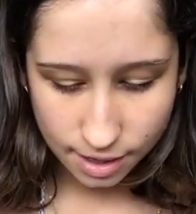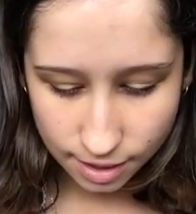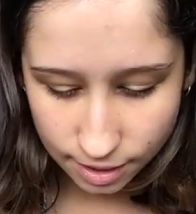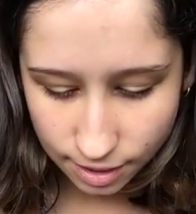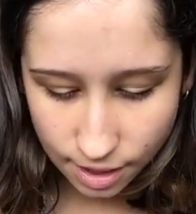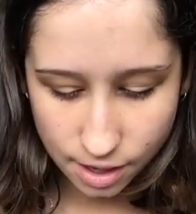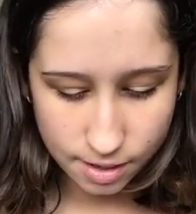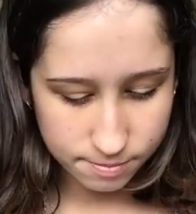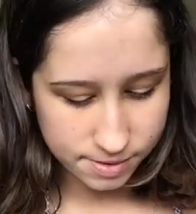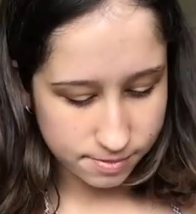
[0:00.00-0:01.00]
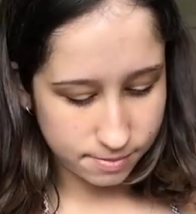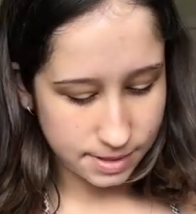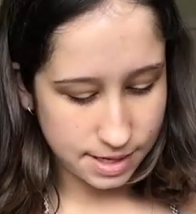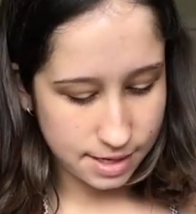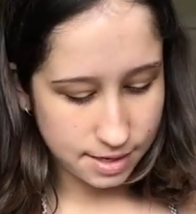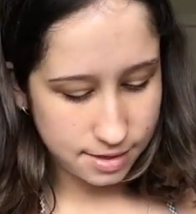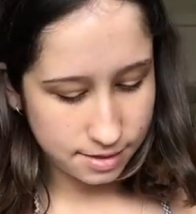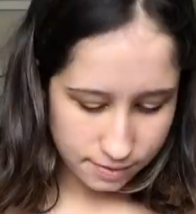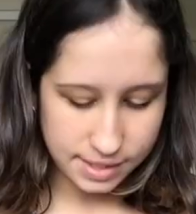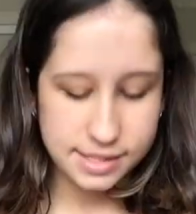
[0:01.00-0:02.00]
It comes with
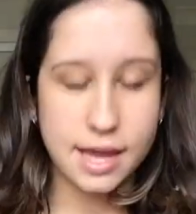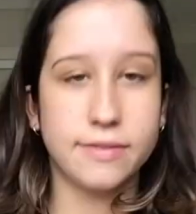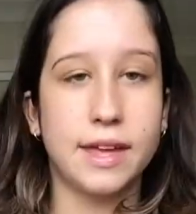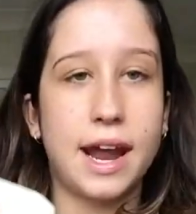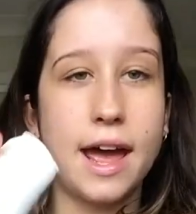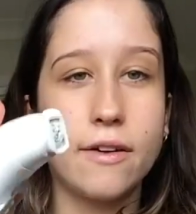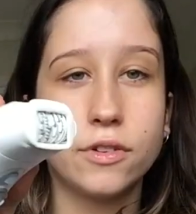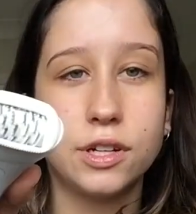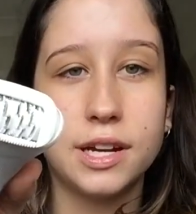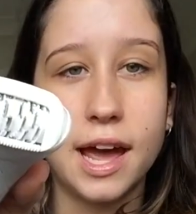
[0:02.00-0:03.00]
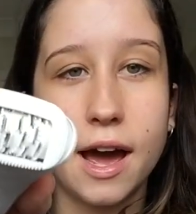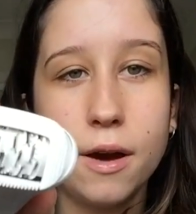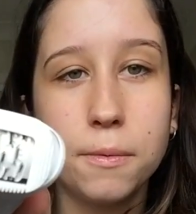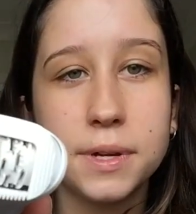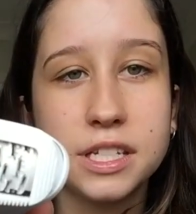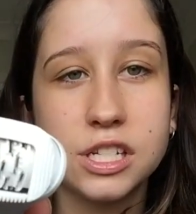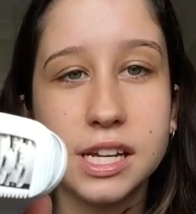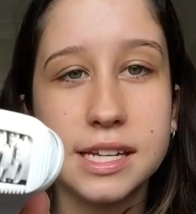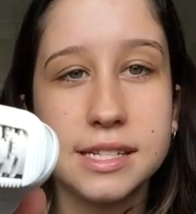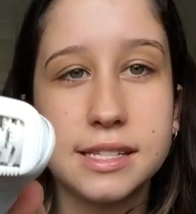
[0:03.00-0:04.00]
this head that I have on now, which
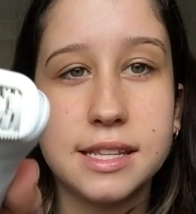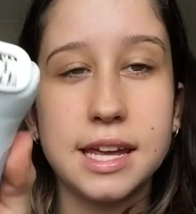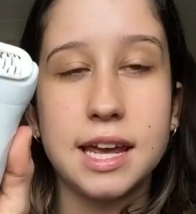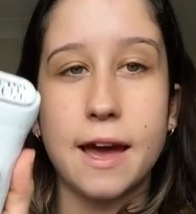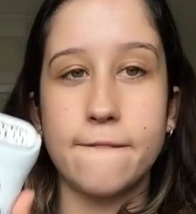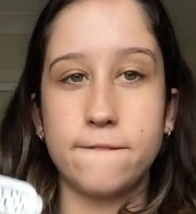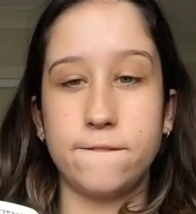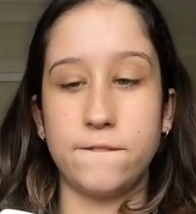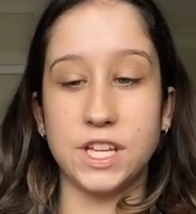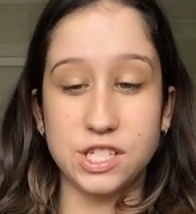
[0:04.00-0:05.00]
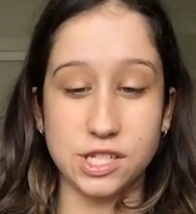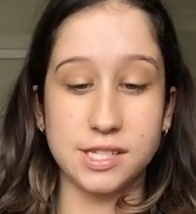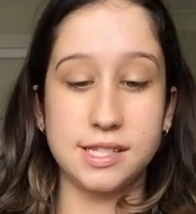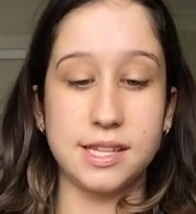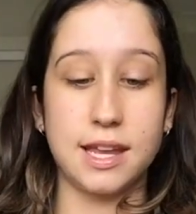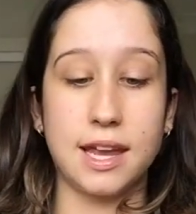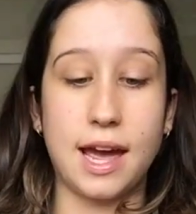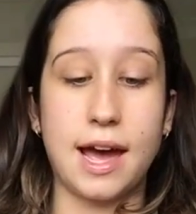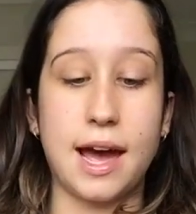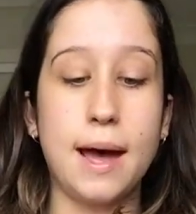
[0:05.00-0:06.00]
is the efficiency
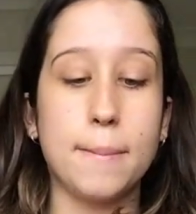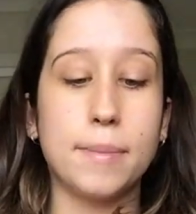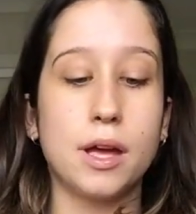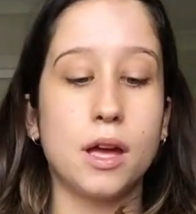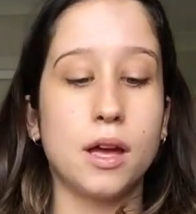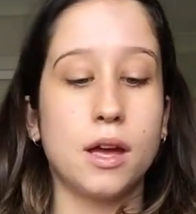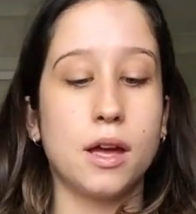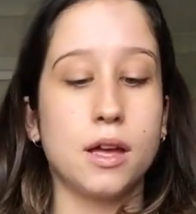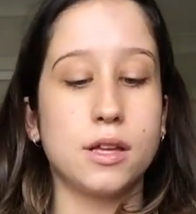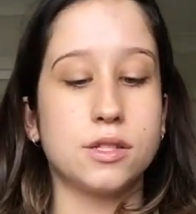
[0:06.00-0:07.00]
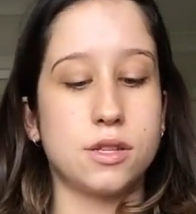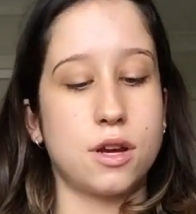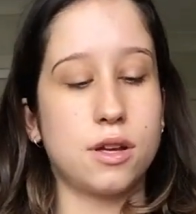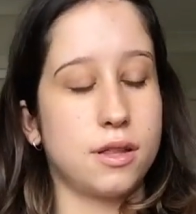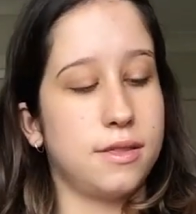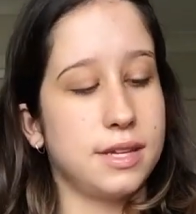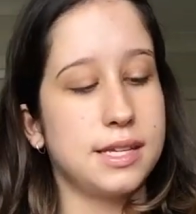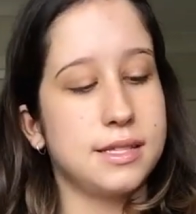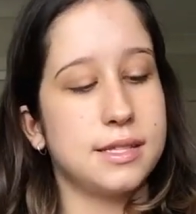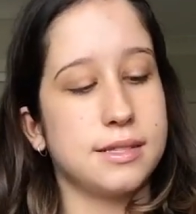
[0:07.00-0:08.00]
cap. So
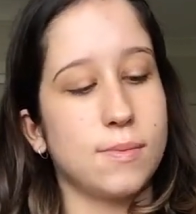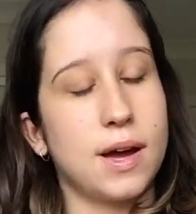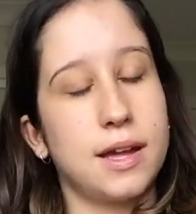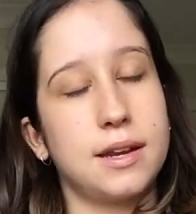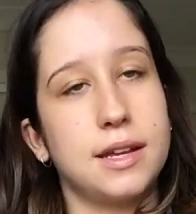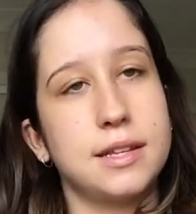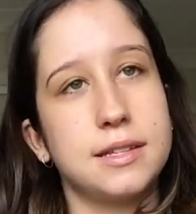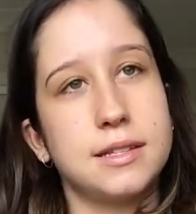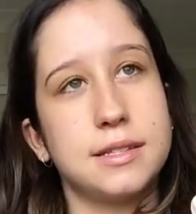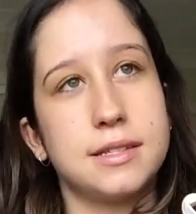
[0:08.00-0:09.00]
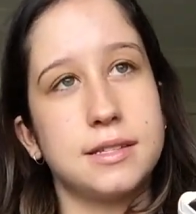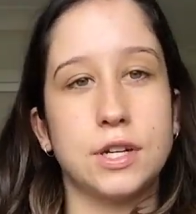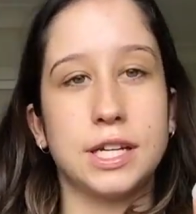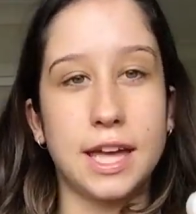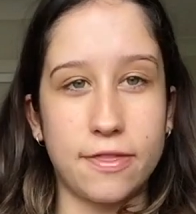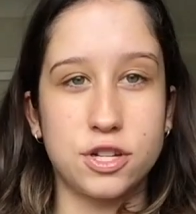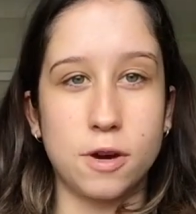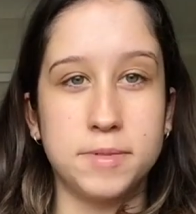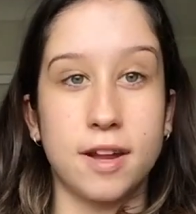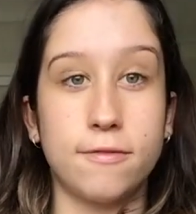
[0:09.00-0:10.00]
this one is get the
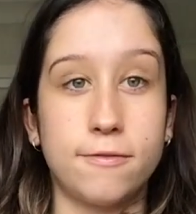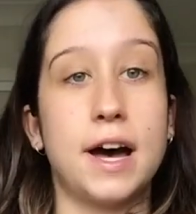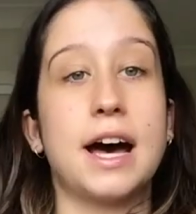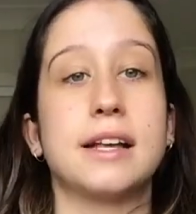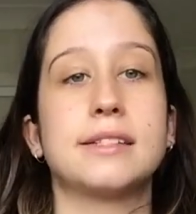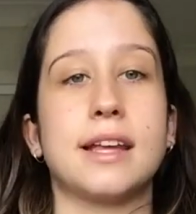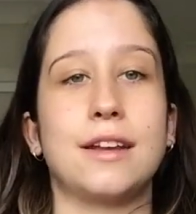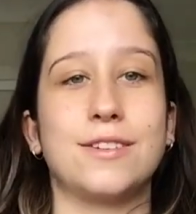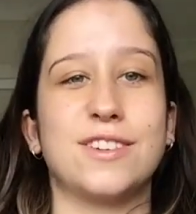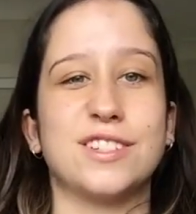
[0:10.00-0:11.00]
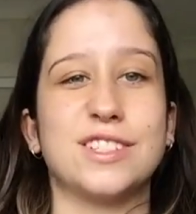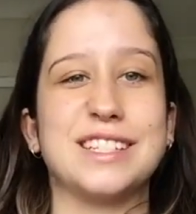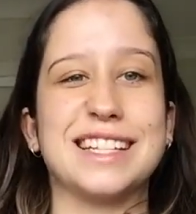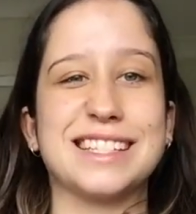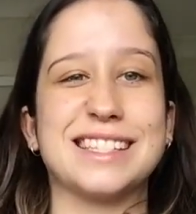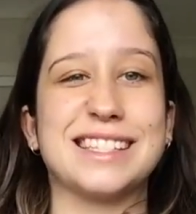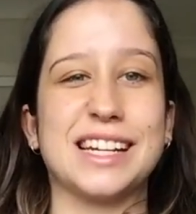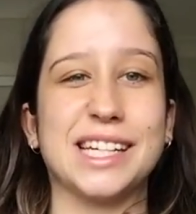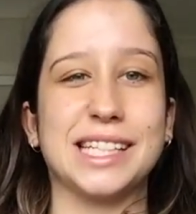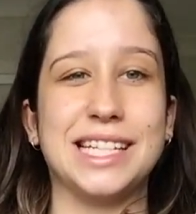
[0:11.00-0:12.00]
job done fast and not
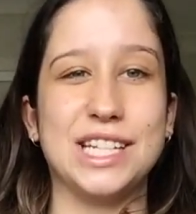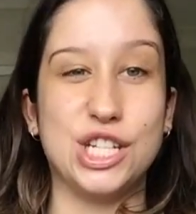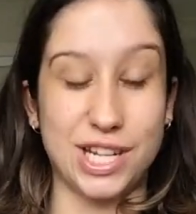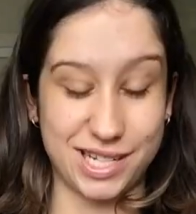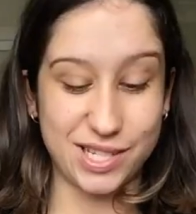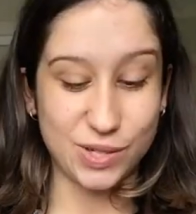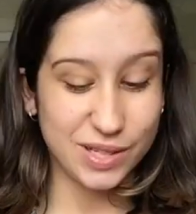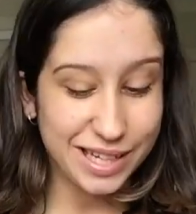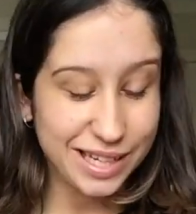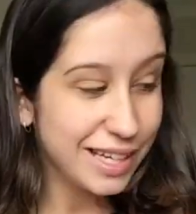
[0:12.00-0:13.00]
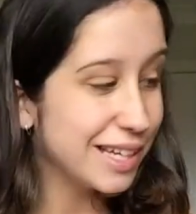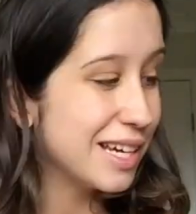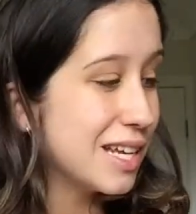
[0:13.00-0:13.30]
necessarily gently.